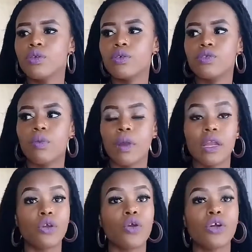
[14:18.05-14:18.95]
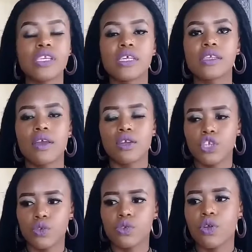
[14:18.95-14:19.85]
you know, to plan content
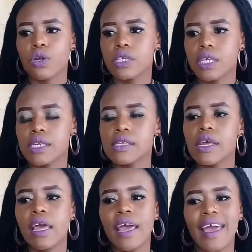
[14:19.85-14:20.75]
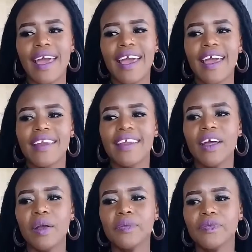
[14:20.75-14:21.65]
and shoot content,
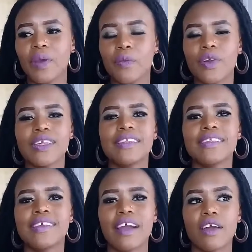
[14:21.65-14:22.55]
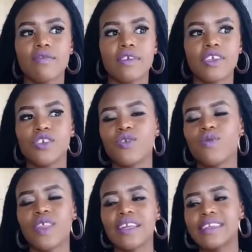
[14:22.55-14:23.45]
and I'm gonna take advantage
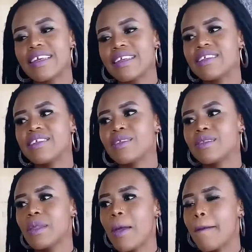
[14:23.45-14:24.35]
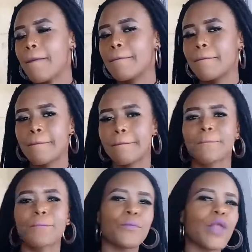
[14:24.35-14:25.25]
of that and just
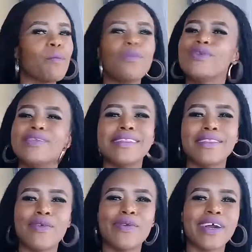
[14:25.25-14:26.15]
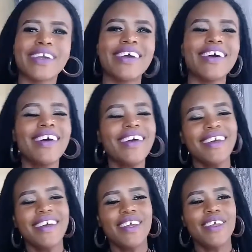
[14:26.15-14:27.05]
put in the work,
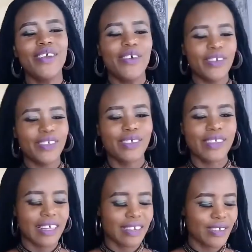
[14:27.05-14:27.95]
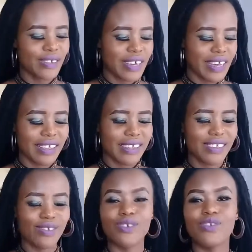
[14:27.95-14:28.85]
you know, so that you
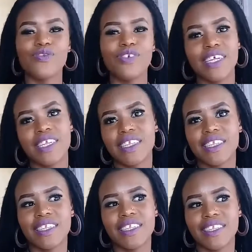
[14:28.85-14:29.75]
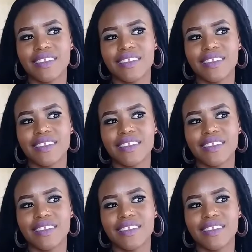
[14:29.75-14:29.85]
guys don't feel